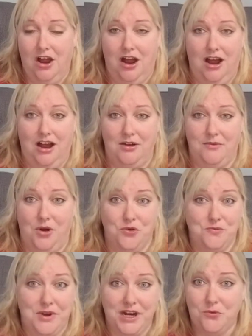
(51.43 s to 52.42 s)
um,
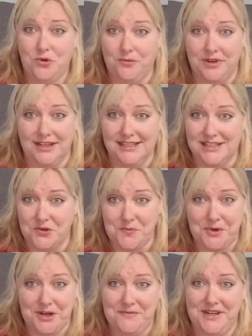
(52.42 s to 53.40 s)
owned by a woman, it's owned
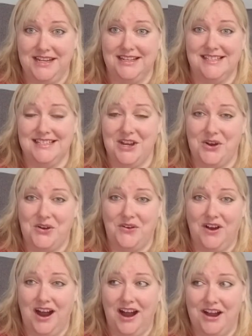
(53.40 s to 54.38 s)
by me. So
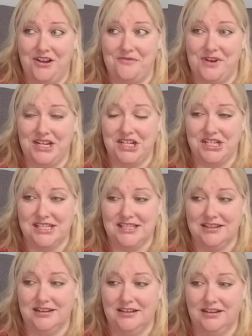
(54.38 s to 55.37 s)
um, I
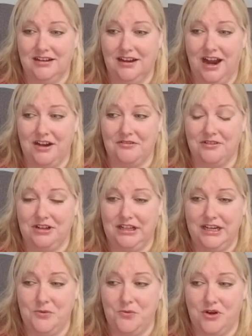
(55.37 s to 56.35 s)
just, I
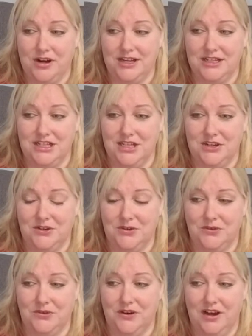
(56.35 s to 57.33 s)
really wanted
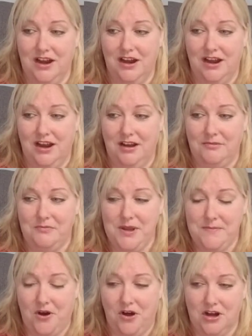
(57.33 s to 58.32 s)
to be
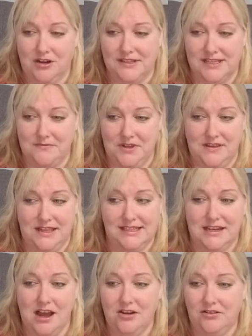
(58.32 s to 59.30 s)
part of something that's
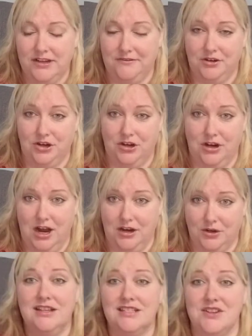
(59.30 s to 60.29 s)
not only for a,
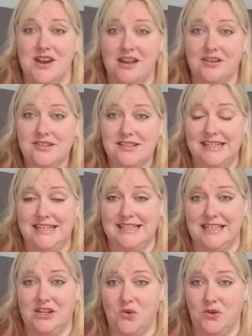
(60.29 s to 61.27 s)
a so not only
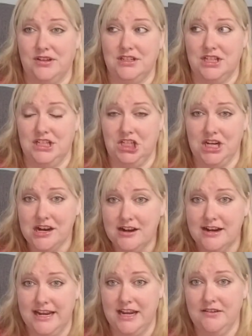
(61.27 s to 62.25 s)
is it going to
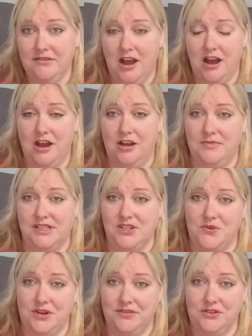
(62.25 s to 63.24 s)
charity, um, it's
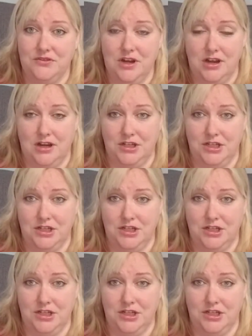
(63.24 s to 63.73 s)
going uh,